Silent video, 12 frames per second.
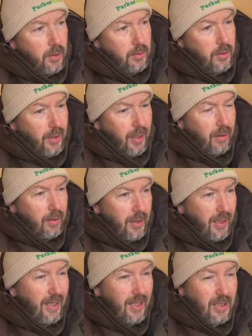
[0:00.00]
So yeah,
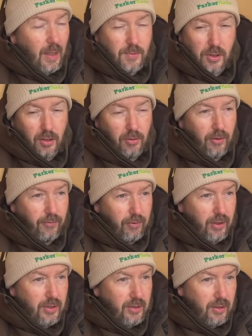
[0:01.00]
it is absolutely
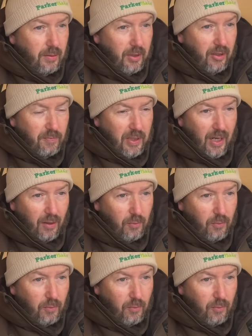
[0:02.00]
freezing. I mean, I've been out in